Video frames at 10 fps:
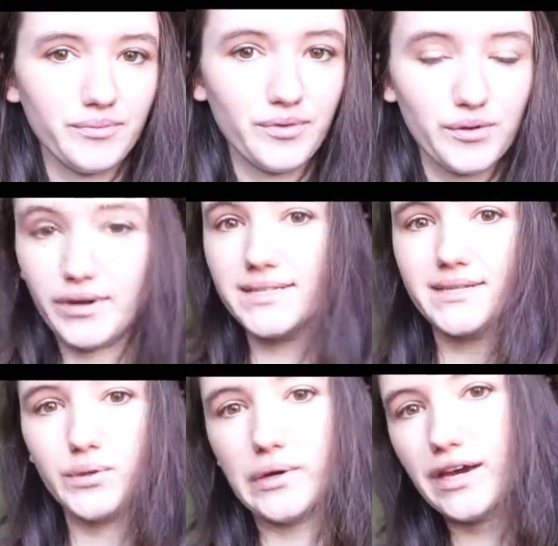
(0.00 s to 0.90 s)
the rest
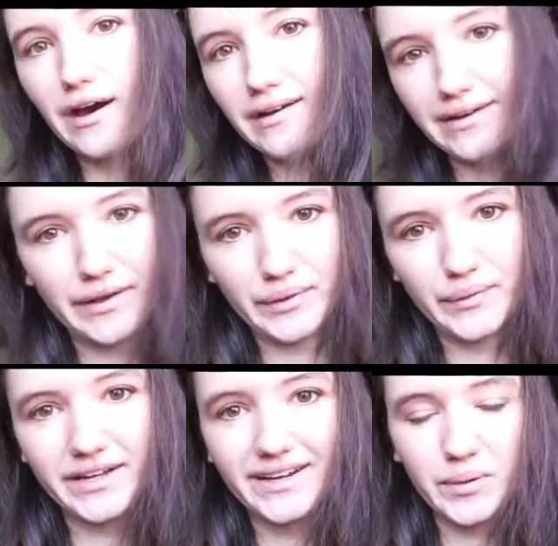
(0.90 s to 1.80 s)
of the week on another
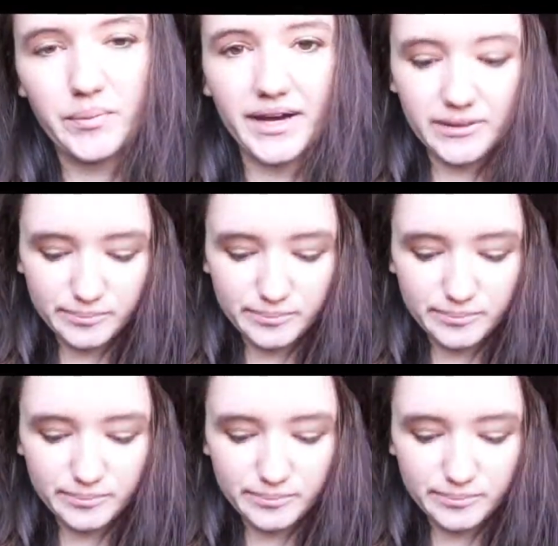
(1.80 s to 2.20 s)
one. But